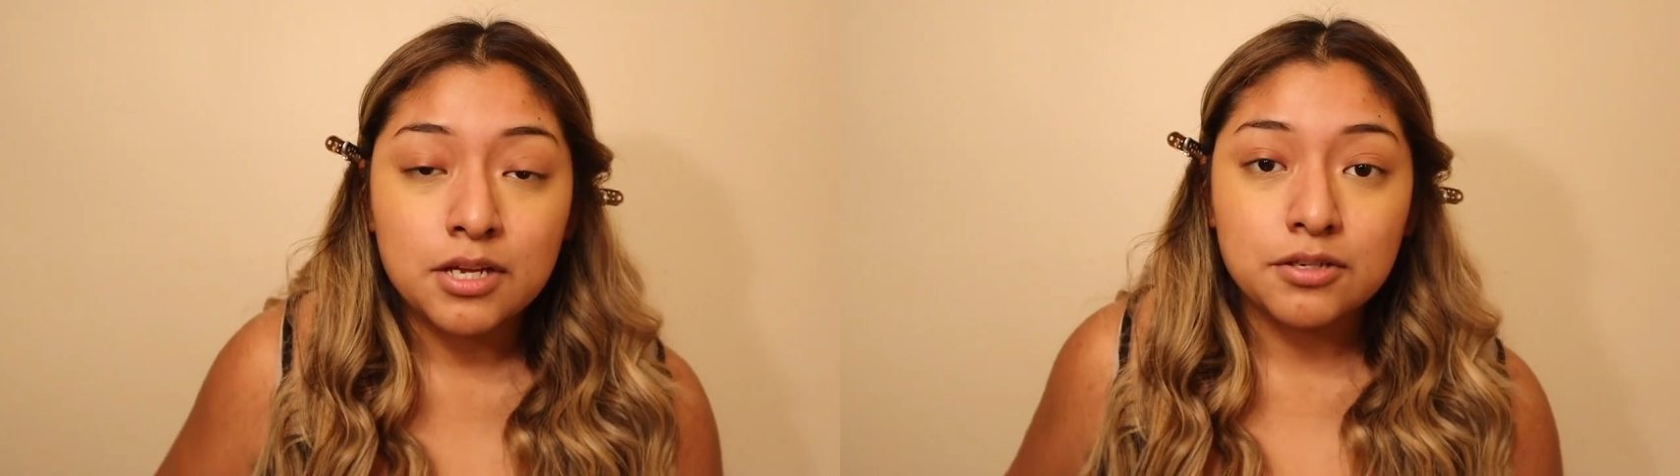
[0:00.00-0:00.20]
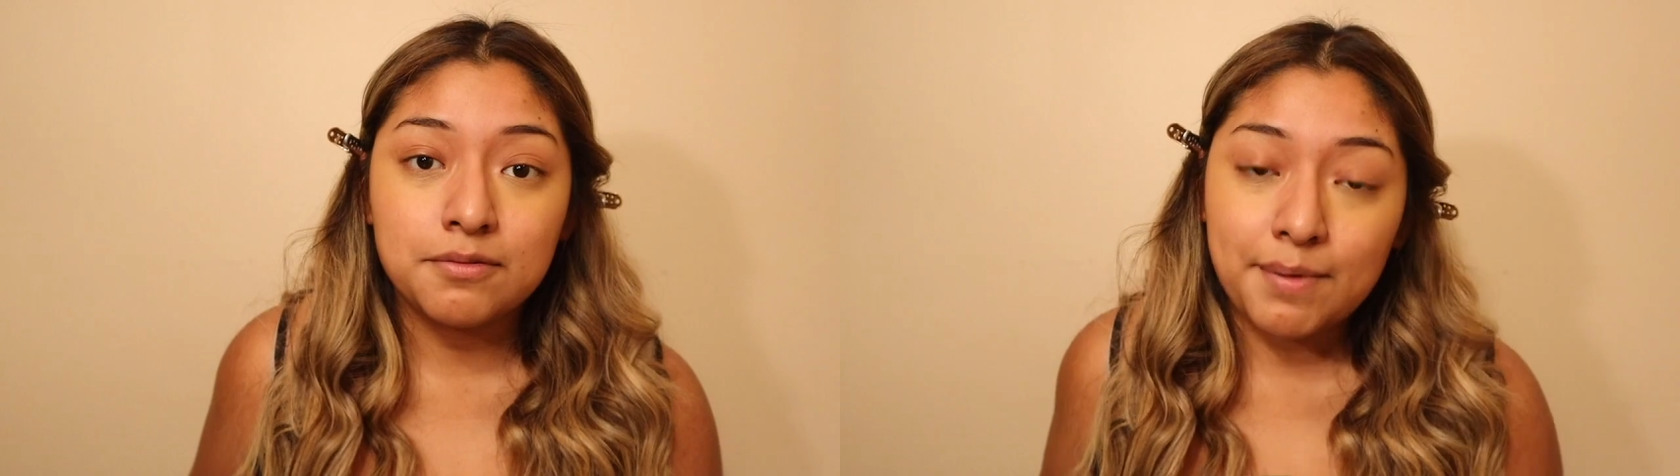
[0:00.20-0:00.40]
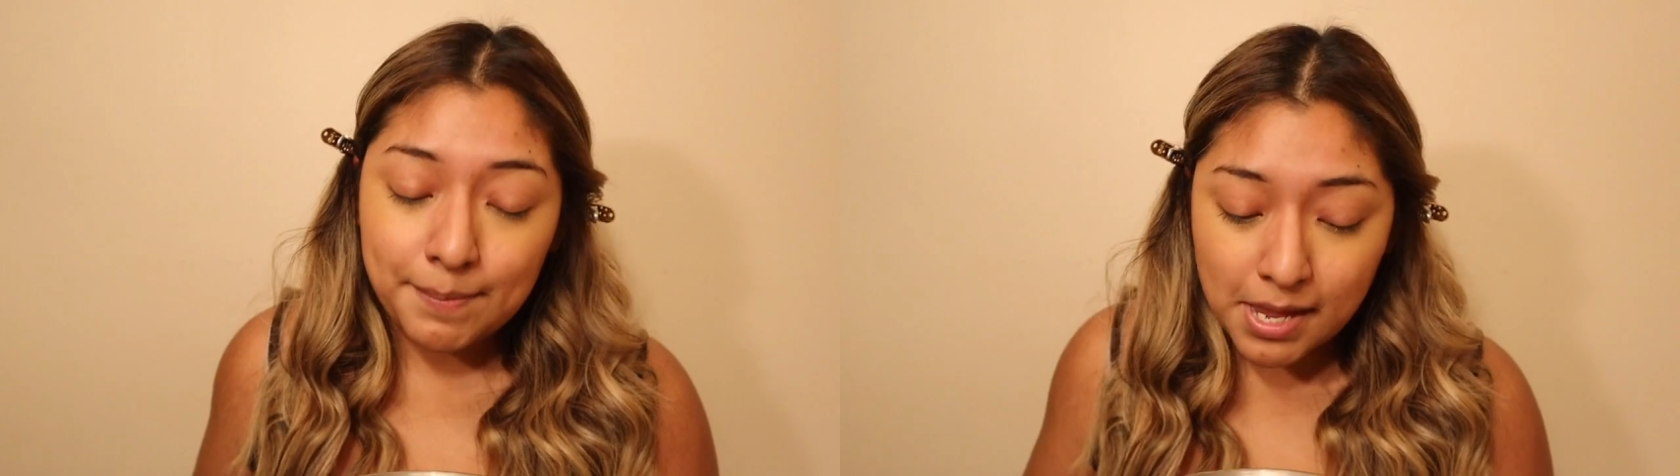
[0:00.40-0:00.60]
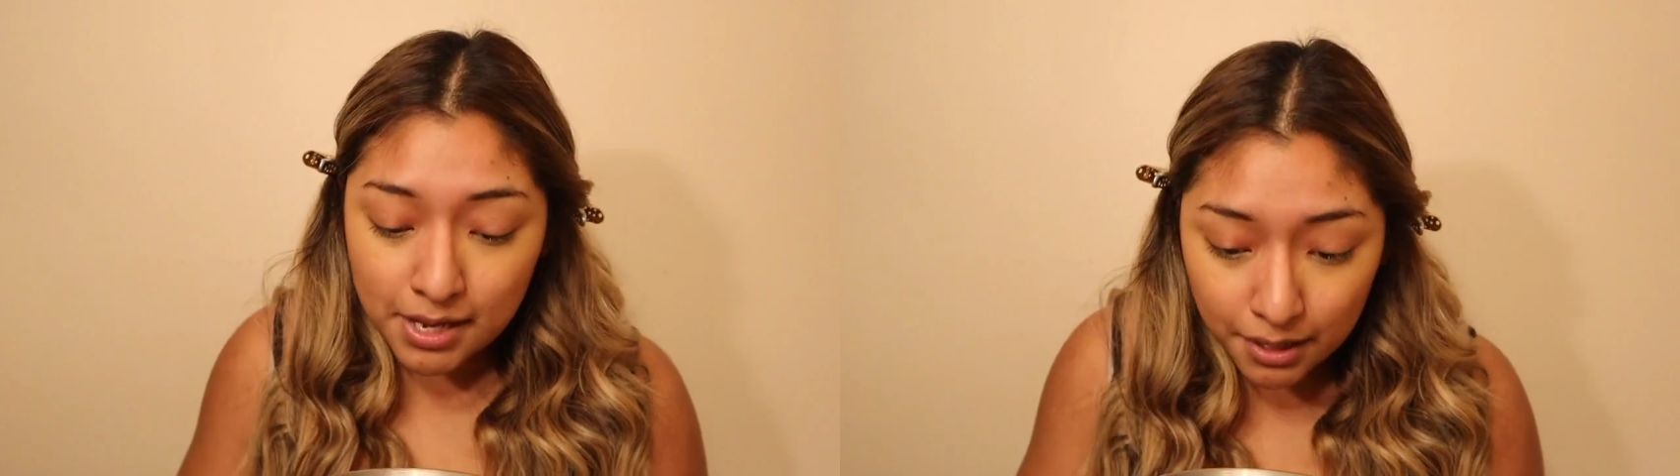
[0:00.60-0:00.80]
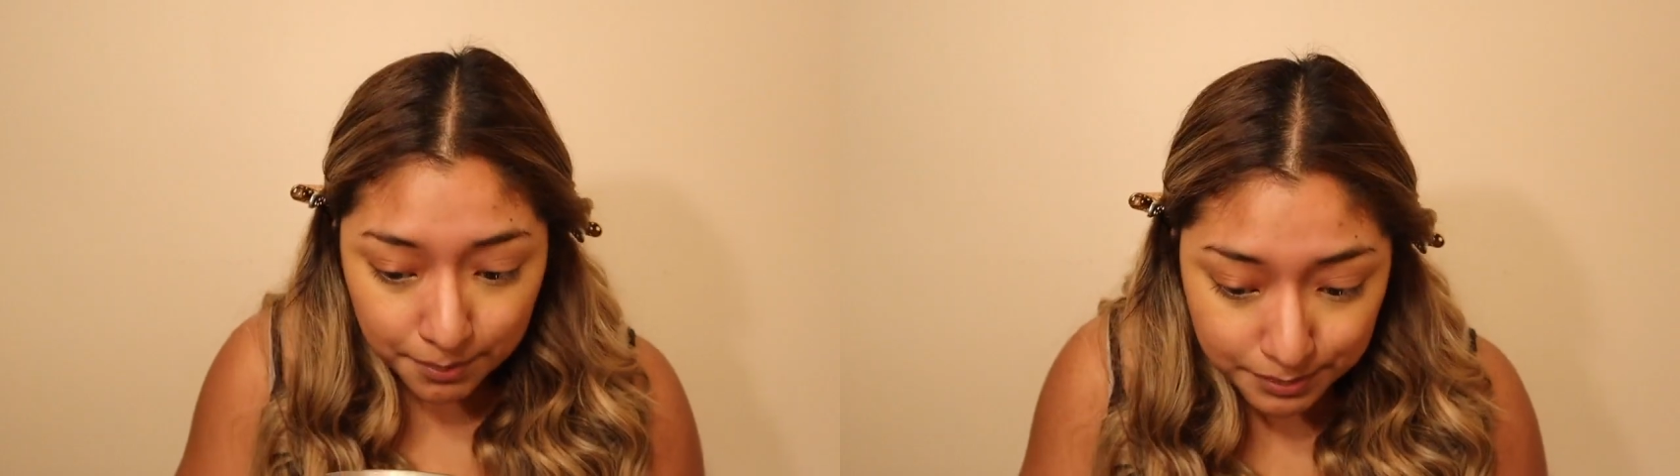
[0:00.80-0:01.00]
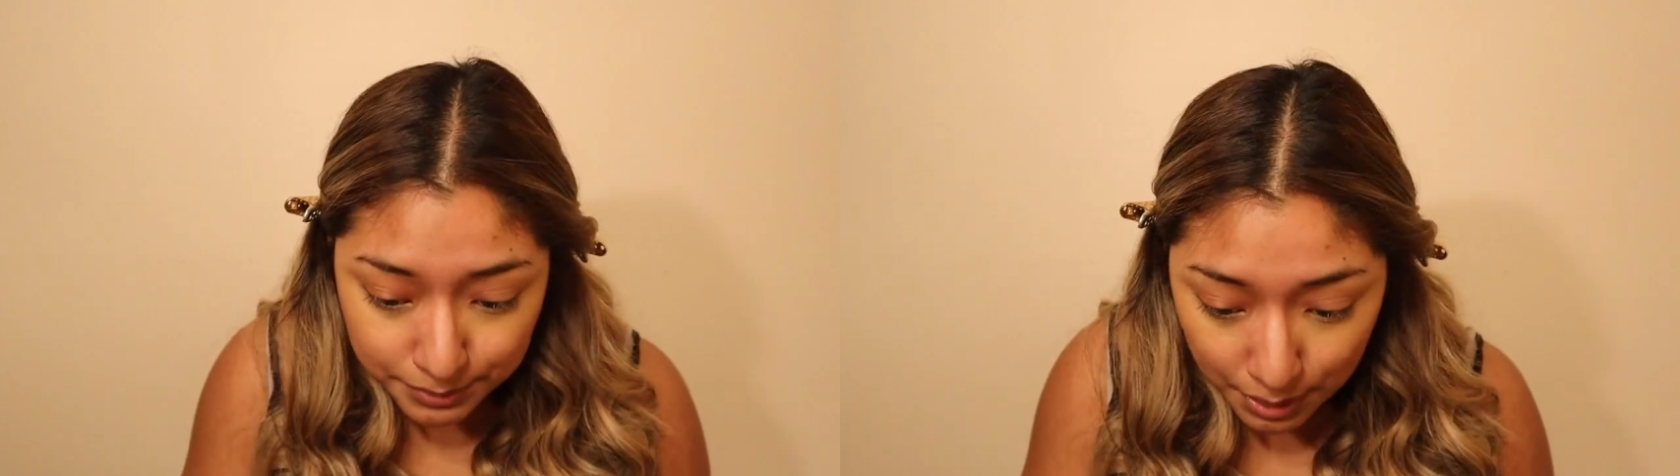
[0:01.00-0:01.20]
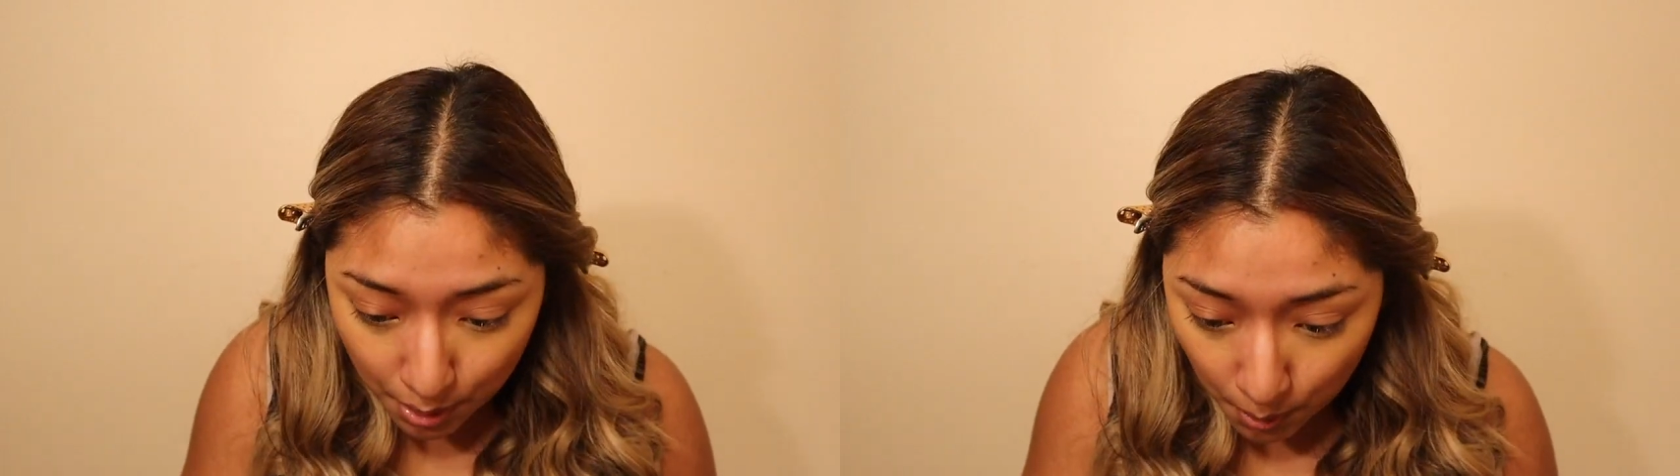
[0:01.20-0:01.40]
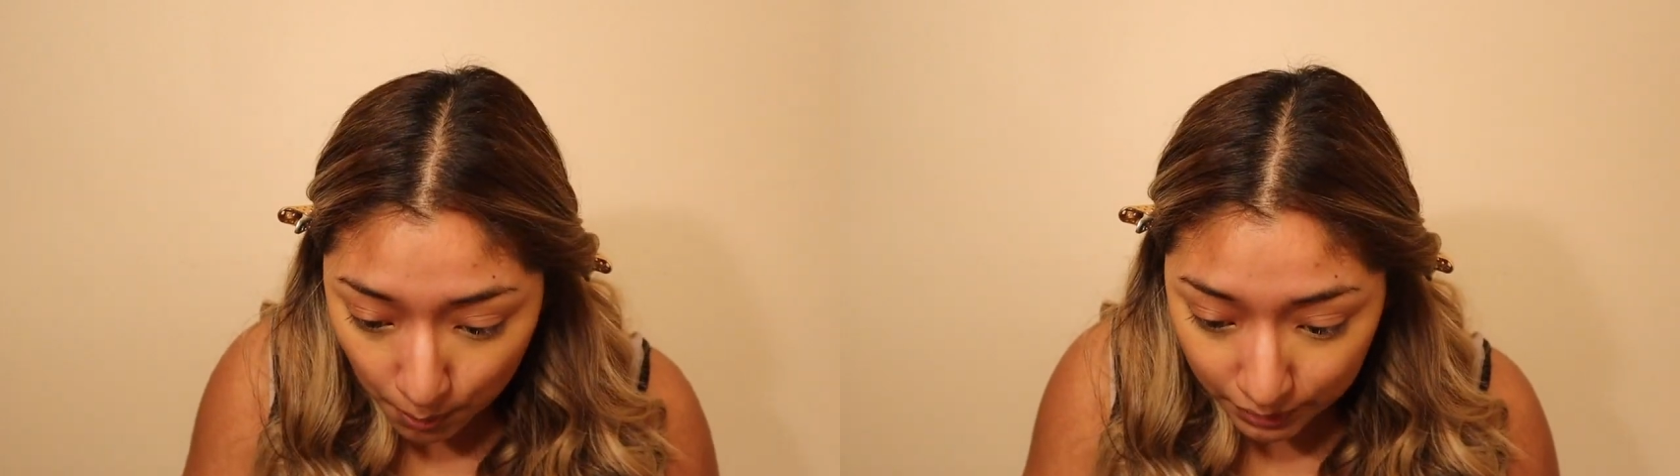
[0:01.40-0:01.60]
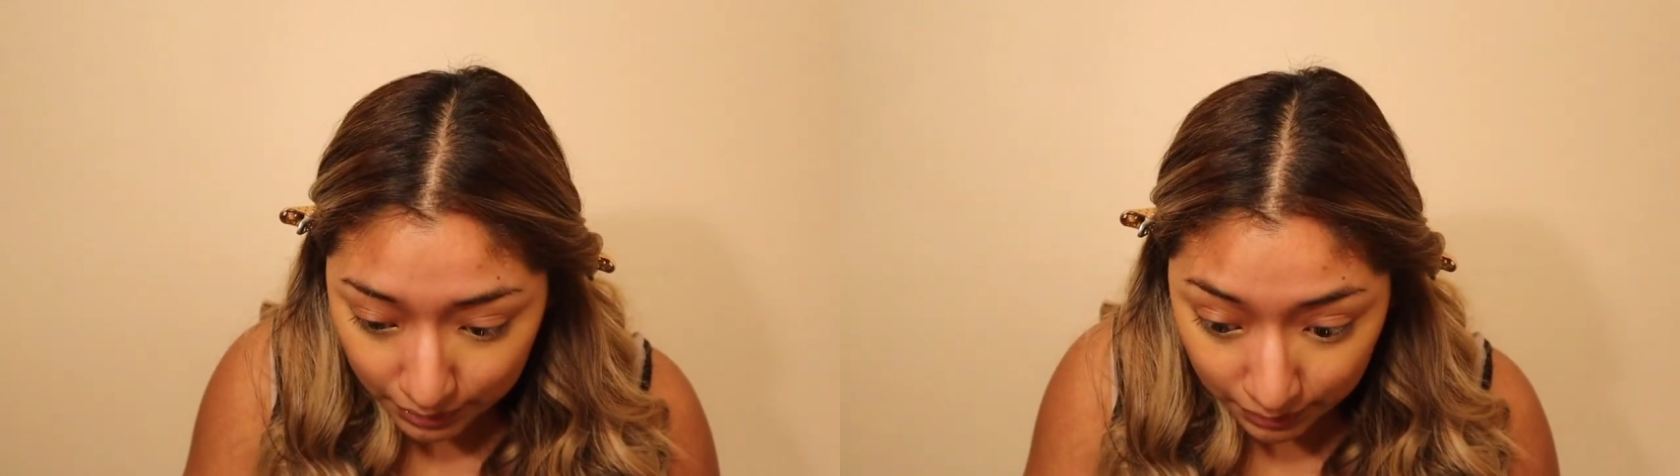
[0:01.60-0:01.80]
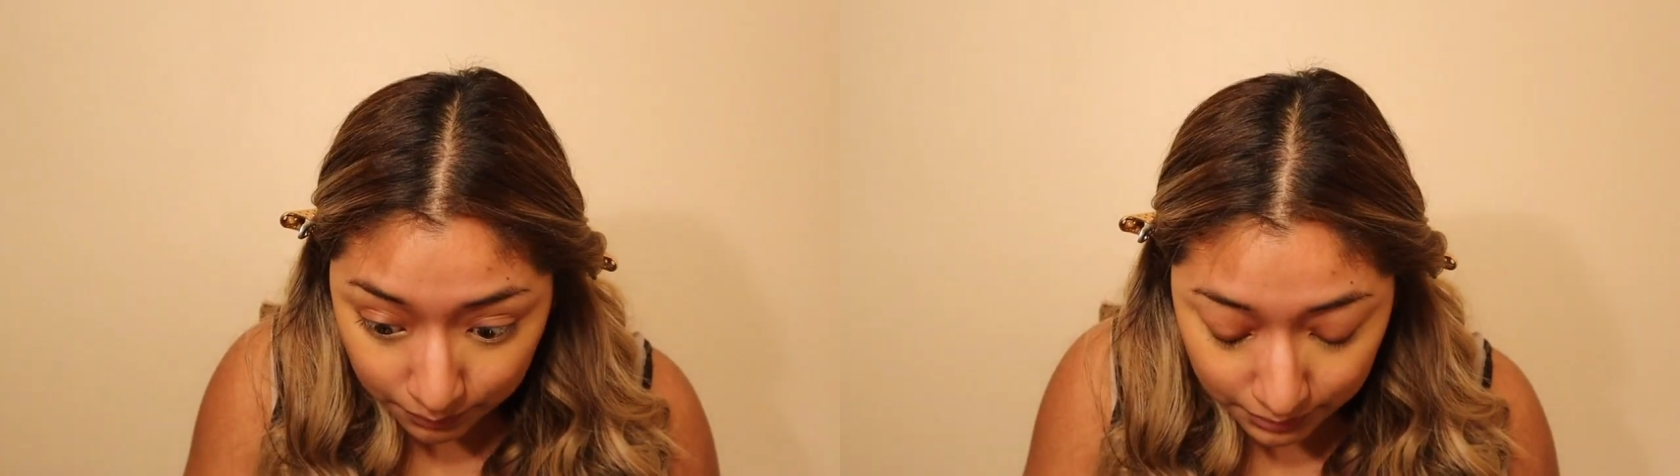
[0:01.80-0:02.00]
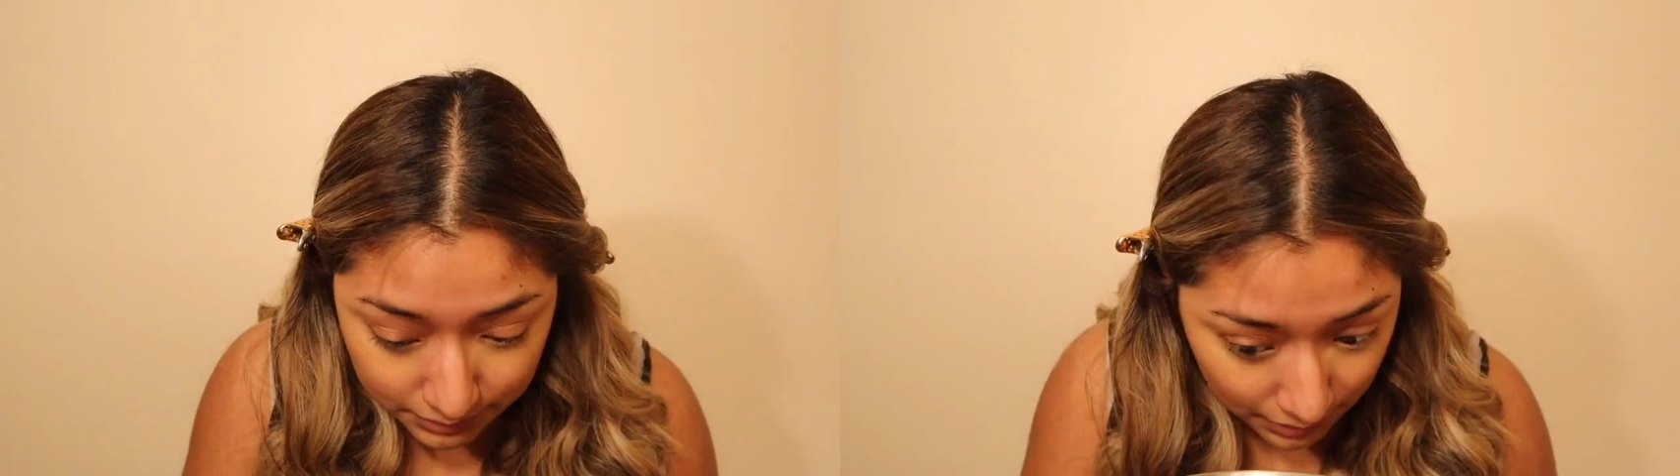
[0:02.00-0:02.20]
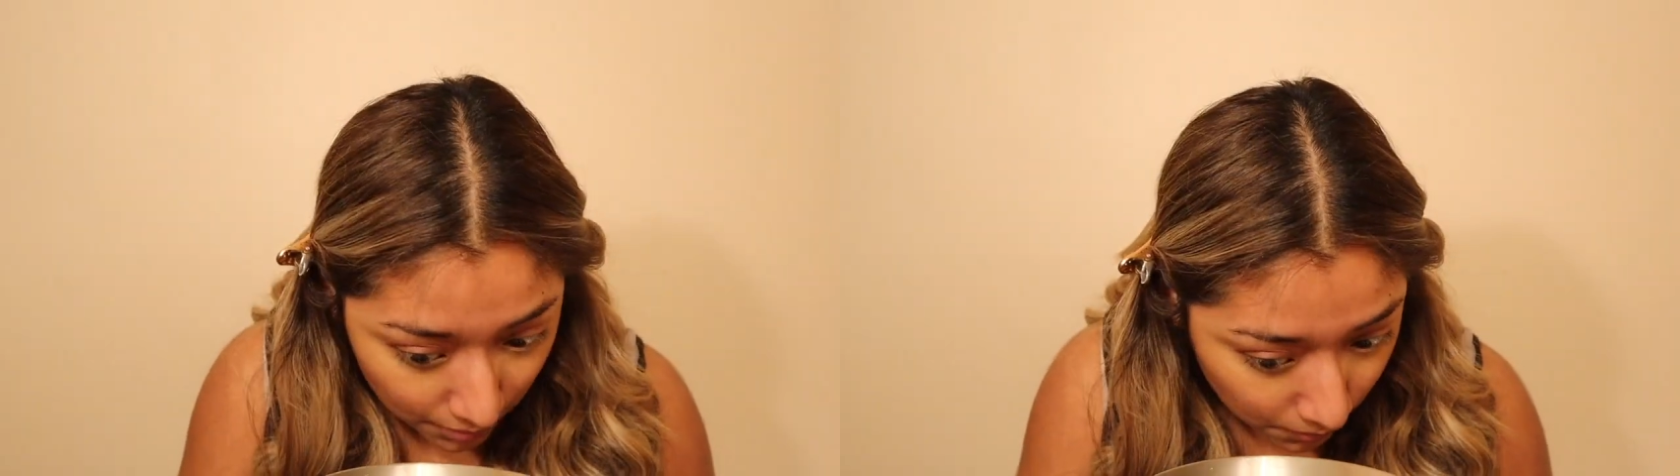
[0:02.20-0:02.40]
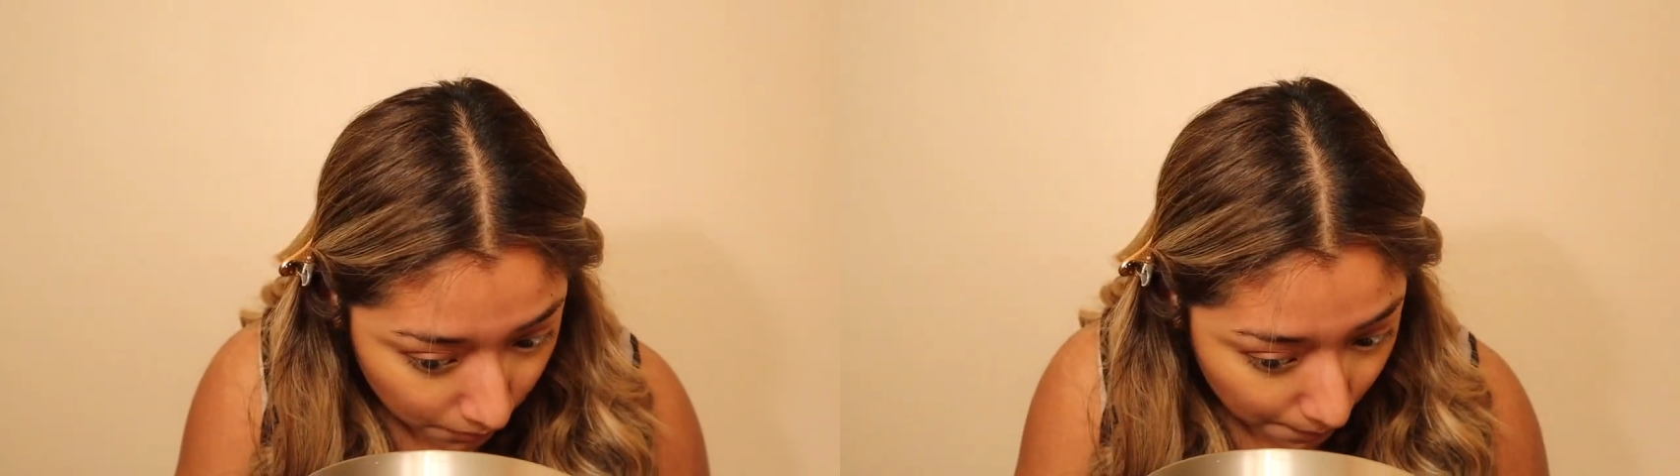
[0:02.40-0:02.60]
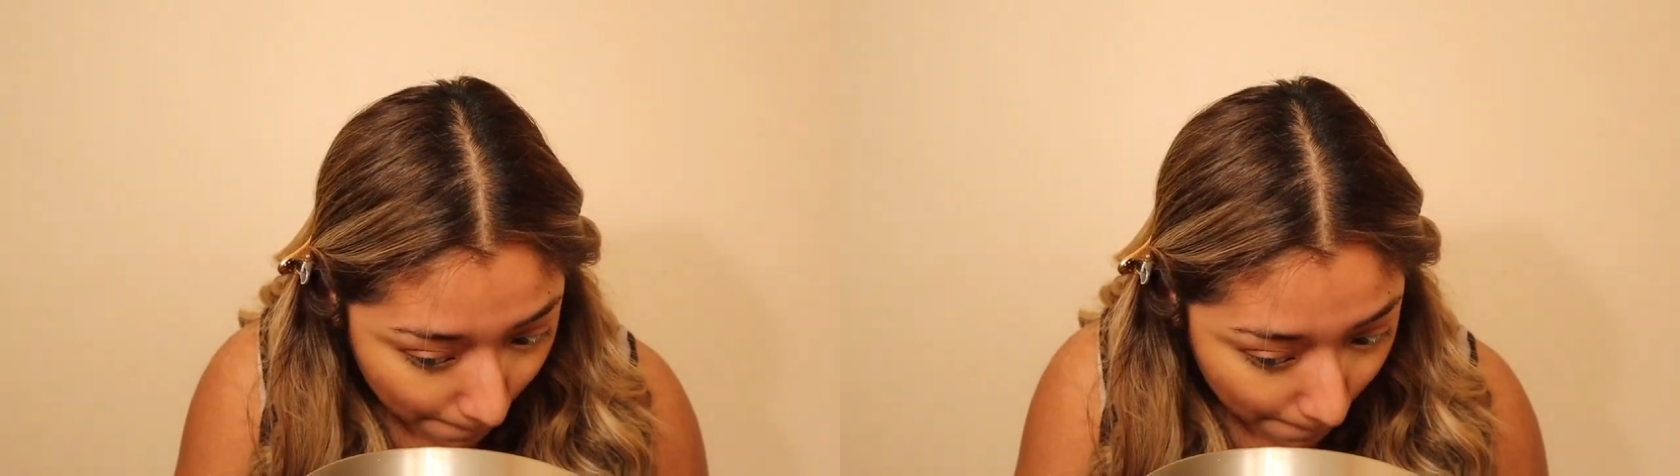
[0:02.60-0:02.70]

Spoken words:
doing my makeup, so it kind of works out.